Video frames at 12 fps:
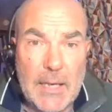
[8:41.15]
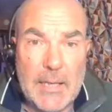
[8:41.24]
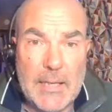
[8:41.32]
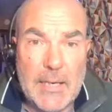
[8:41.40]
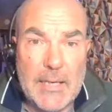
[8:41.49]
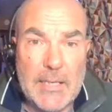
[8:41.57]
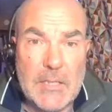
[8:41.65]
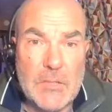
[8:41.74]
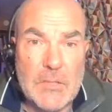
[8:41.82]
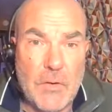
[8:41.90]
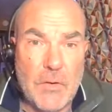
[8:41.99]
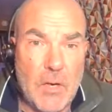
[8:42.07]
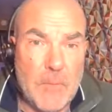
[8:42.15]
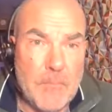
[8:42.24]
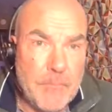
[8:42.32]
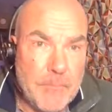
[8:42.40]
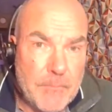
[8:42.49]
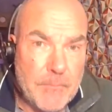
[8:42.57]
Uh, that is
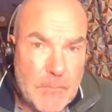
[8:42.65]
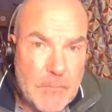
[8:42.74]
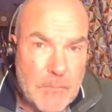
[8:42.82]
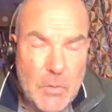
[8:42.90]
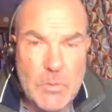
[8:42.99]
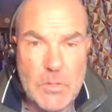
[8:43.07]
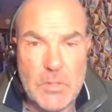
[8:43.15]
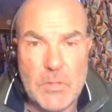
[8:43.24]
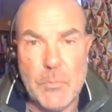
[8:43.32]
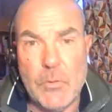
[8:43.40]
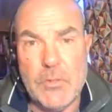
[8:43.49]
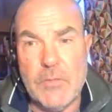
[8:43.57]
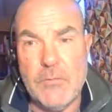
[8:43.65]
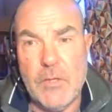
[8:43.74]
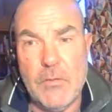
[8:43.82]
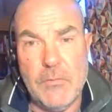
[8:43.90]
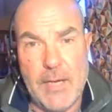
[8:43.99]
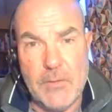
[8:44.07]
from users' point of view,
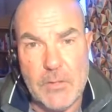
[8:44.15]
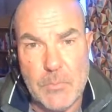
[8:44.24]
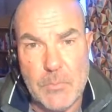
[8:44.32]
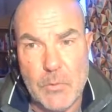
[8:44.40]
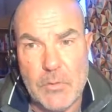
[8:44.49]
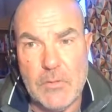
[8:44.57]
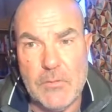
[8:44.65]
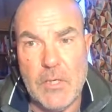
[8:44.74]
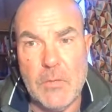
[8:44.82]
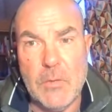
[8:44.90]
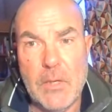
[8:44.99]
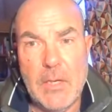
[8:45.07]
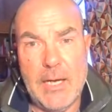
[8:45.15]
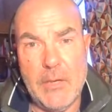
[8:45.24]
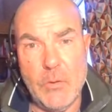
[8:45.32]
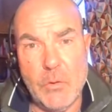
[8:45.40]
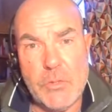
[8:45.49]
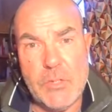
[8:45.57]
founders' point of view, and
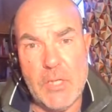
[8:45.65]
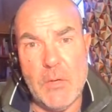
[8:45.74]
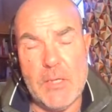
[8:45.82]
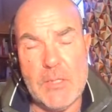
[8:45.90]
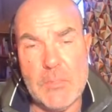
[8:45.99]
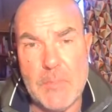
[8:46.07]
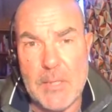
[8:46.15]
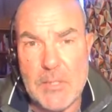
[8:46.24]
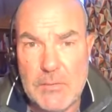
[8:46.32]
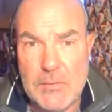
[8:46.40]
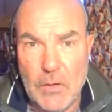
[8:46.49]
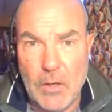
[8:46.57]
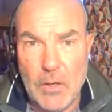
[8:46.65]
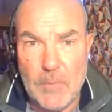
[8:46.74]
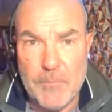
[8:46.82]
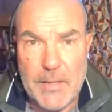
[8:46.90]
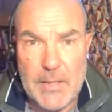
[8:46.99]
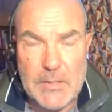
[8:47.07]
also, especially especially
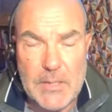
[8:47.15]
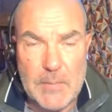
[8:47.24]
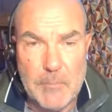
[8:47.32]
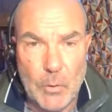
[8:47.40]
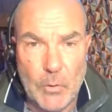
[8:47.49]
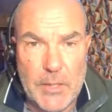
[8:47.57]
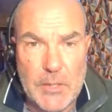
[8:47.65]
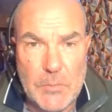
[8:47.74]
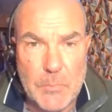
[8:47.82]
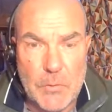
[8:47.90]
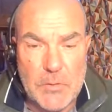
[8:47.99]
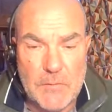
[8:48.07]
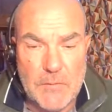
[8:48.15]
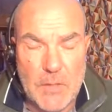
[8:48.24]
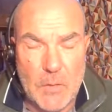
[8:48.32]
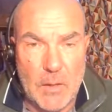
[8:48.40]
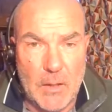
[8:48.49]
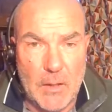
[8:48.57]
from his employees' point of
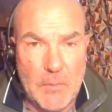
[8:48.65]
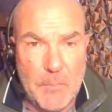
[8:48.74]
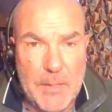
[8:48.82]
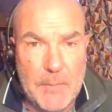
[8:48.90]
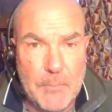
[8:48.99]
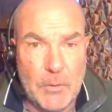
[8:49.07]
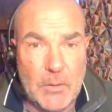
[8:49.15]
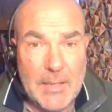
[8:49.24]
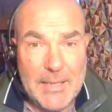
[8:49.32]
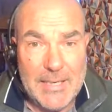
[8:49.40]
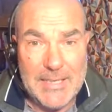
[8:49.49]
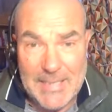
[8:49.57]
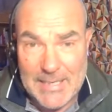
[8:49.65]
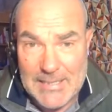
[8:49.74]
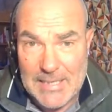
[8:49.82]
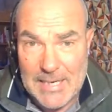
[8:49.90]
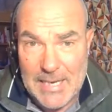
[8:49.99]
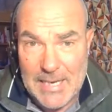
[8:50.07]
view. A lot of people he's had
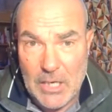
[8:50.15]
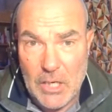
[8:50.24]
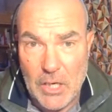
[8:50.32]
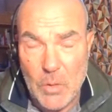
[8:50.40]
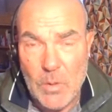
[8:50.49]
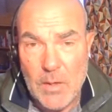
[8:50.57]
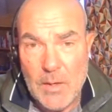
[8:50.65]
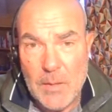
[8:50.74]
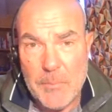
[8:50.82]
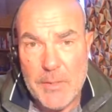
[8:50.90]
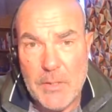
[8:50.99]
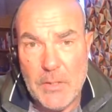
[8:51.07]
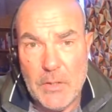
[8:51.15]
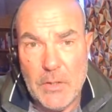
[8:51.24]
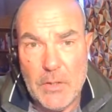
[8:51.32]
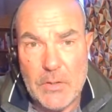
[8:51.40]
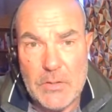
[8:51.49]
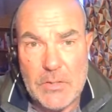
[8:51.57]
to let go
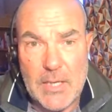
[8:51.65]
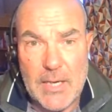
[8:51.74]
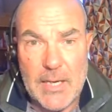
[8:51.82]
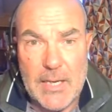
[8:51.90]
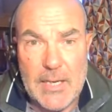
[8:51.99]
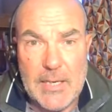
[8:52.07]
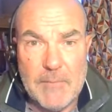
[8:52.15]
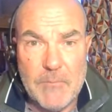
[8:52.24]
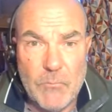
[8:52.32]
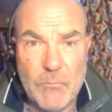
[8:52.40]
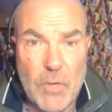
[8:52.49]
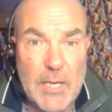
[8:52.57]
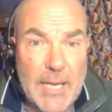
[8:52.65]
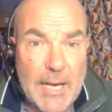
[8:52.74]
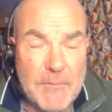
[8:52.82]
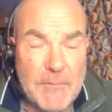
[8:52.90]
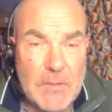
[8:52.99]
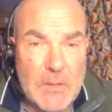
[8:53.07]
because they really
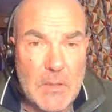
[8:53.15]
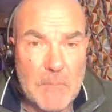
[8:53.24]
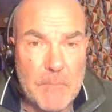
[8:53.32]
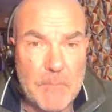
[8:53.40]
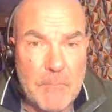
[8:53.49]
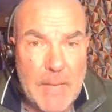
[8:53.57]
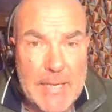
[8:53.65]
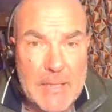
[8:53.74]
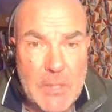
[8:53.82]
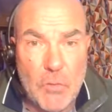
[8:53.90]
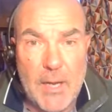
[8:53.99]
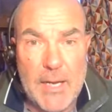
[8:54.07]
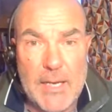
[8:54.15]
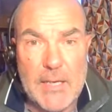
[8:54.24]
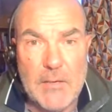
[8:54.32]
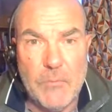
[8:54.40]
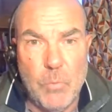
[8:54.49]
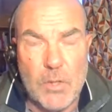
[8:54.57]
haven't made the
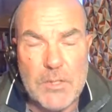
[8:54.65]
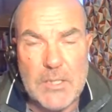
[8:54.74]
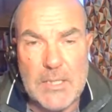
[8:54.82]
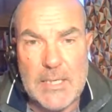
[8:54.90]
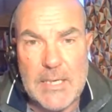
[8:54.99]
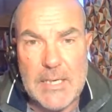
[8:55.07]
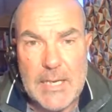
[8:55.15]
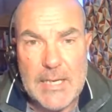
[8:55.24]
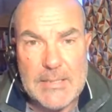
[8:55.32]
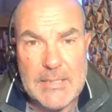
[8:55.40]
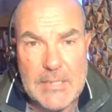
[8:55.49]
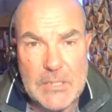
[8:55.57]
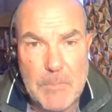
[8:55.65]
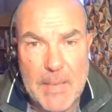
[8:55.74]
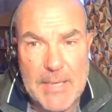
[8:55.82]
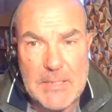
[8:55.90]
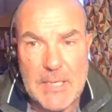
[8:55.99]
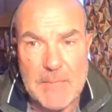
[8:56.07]
grade of what he is
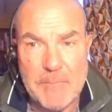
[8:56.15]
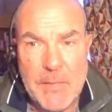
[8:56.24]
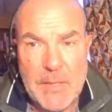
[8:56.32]
expecting.